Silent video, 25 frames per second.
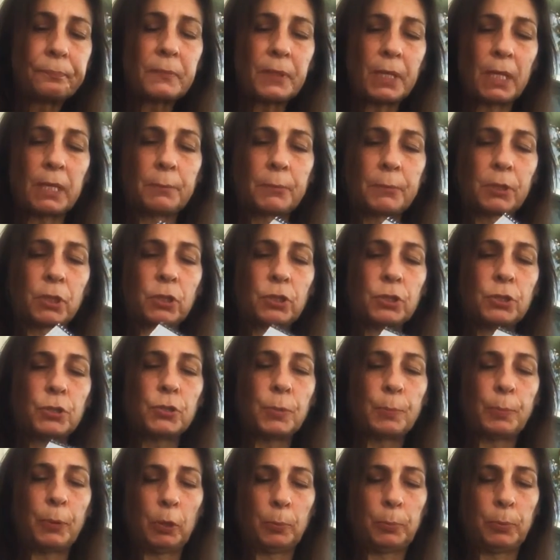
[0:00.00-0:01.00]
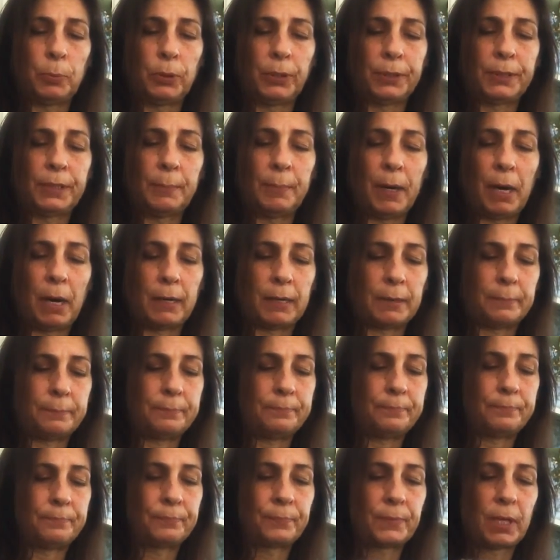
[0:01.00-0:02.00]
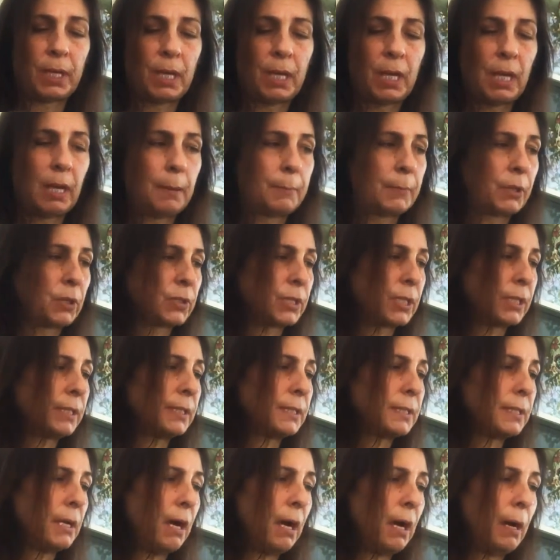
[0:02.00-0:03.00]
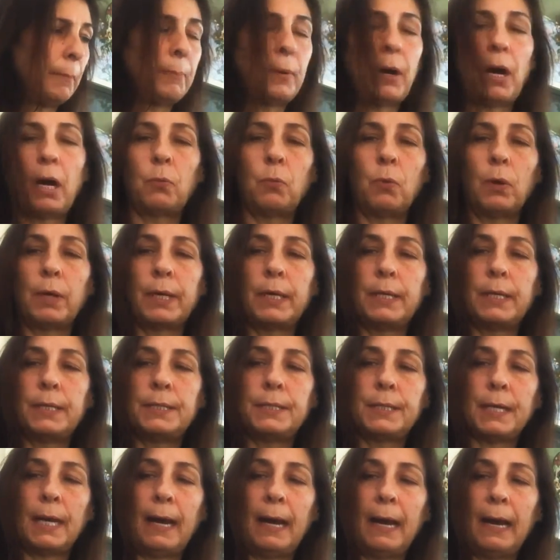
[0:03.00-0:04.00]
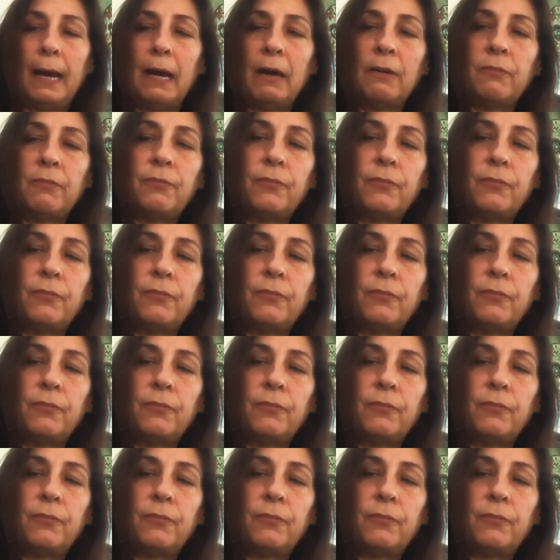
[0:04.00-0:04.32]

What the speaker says: And I'm going to do the purple at the bottom, because at the top I wanted to have